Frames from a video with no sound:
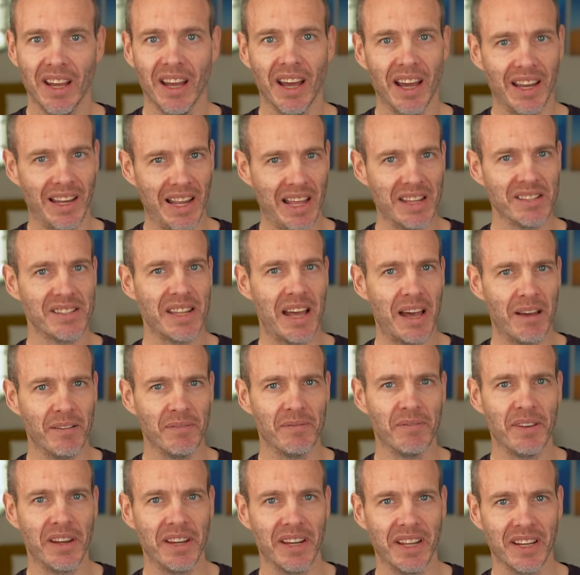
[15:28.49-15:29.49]
unless that
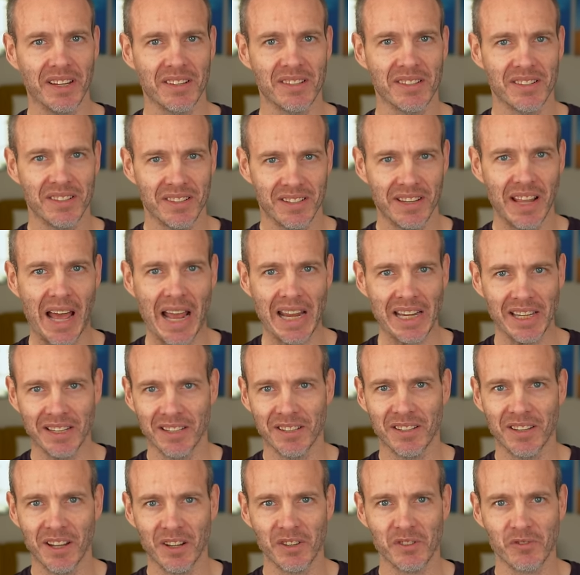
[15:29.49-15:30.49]
Fenix 8
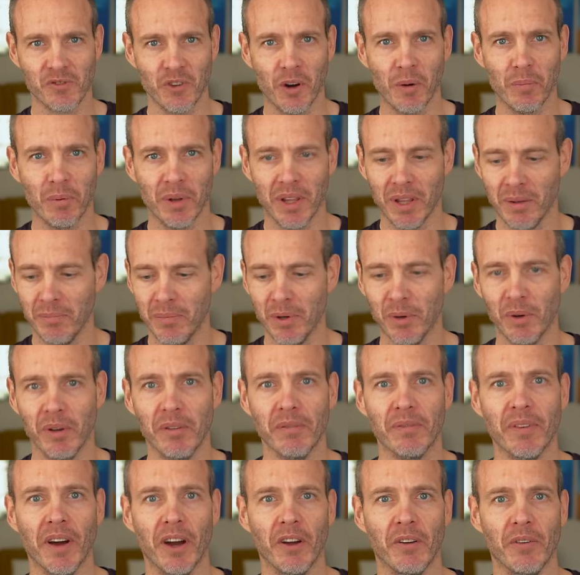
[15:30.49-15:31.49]
does drop with a built-in
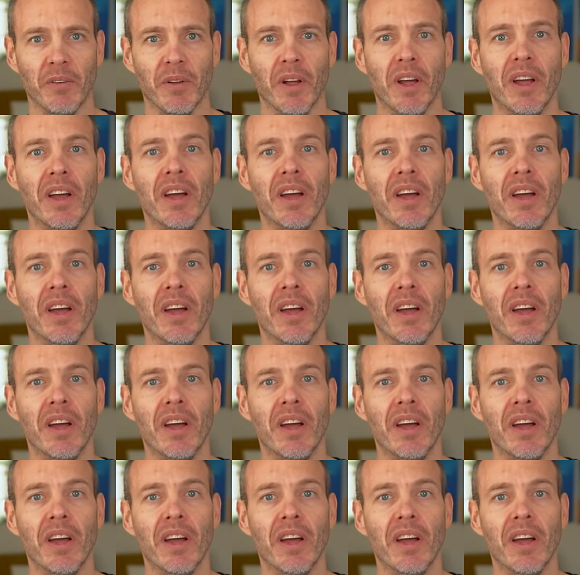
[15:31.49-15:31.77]
phone.